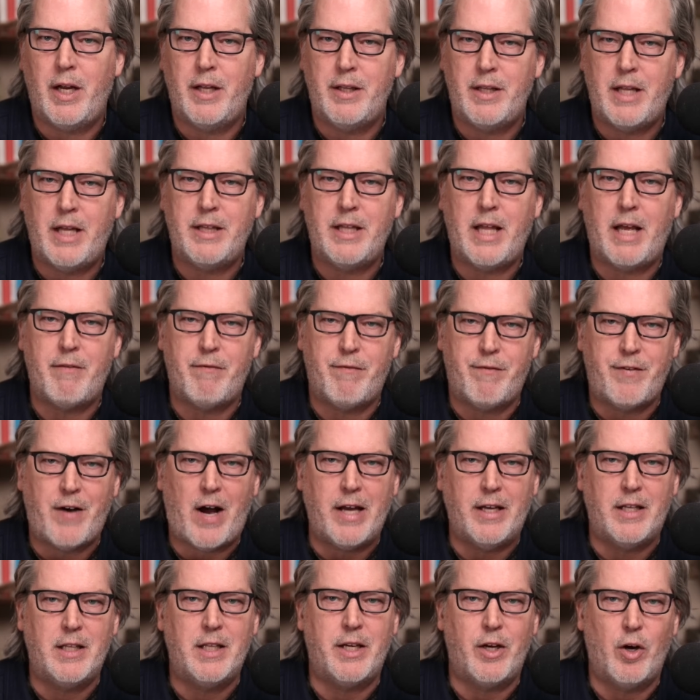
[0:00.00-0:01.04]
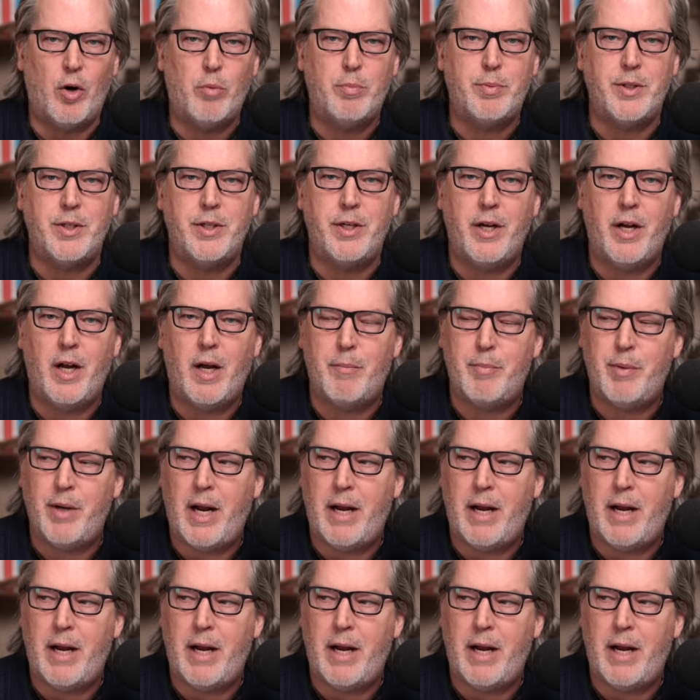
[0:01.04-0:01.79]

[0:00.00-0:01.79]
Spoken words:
And then they finally opened it up.